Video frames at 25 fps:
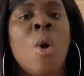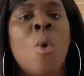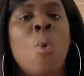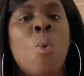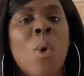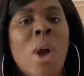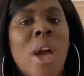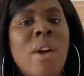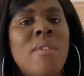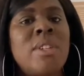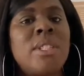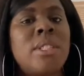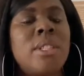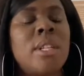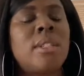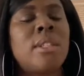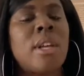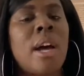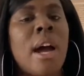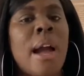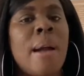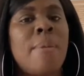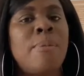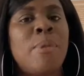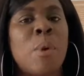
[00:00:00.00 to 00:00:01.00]
Where is the
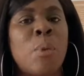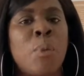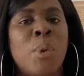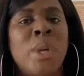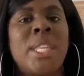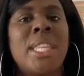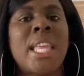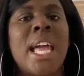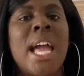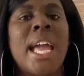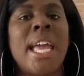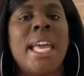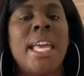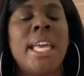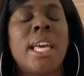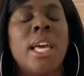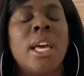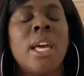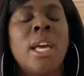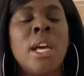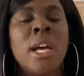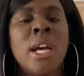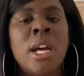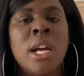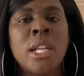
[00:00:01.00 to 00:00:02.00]
time that we take
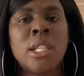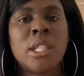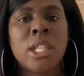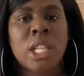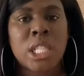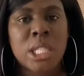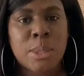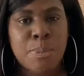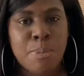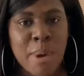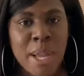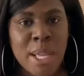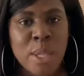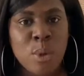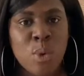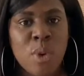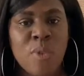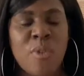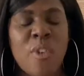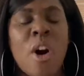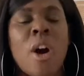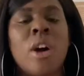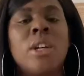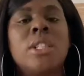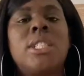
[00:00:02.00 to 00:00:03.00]
to spend
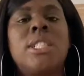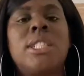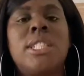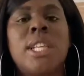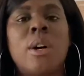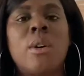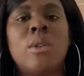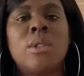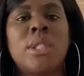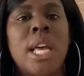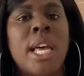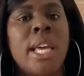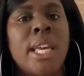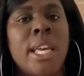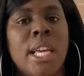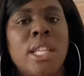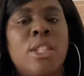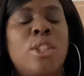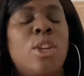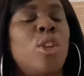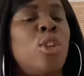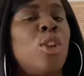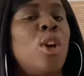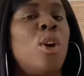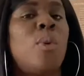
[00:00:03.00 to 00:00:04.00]
with ourselves and get
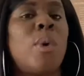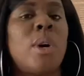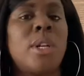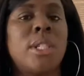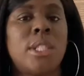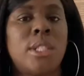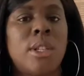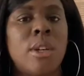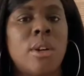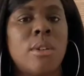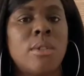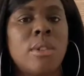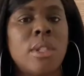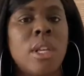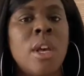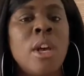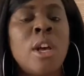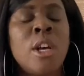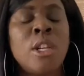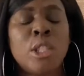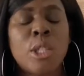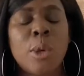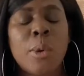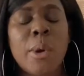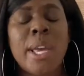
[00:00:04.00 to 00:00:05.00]
to know ourselves?
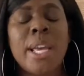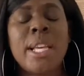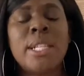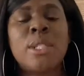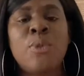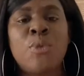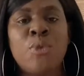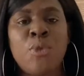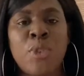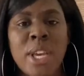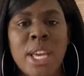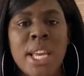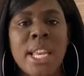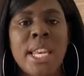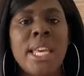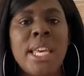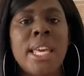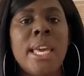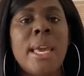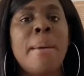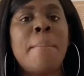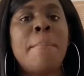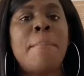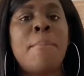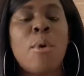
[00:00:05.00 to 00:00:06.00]
So it is
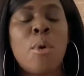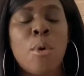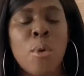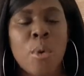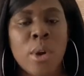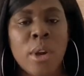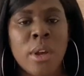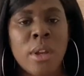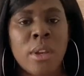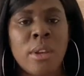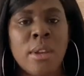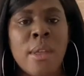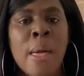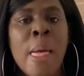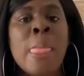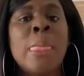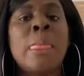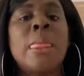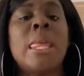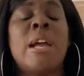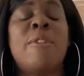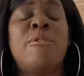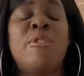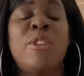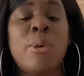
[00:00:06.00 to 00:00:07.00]
really important
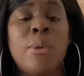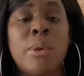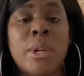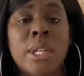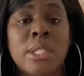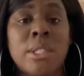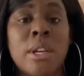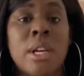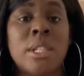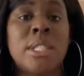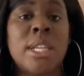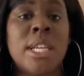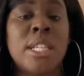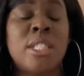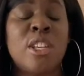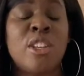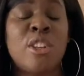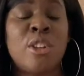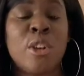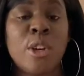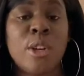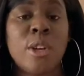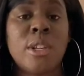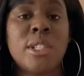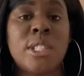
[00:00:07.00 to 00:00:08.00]
that if you want to start to get to
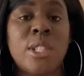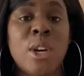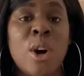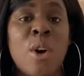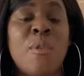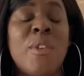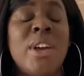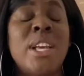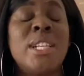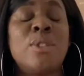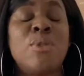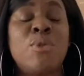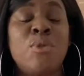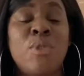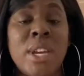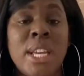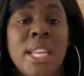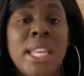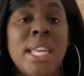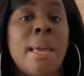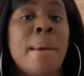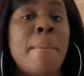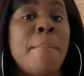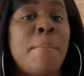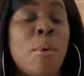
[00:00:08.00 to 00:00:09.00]
know yourself, it's
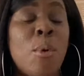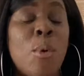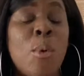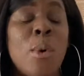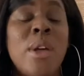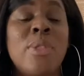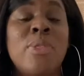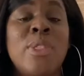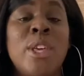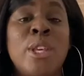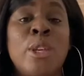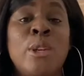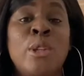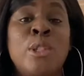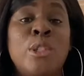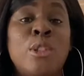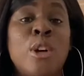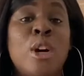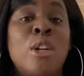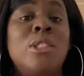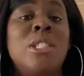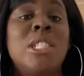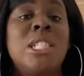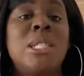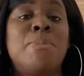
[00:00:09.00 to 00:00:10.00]
really important that you
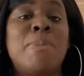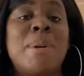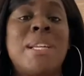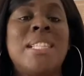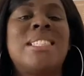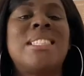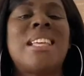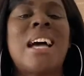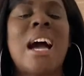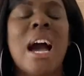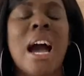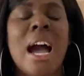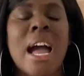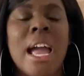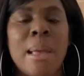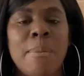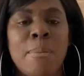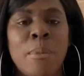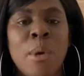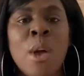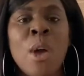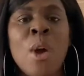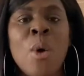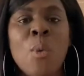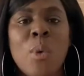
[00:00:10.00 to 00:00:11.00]
start to spend
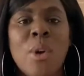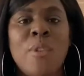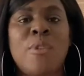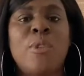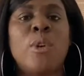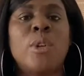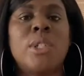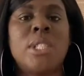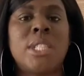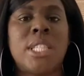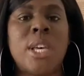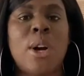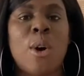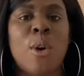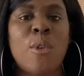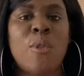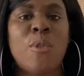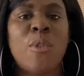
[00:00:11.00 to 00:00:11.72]
time with yourself.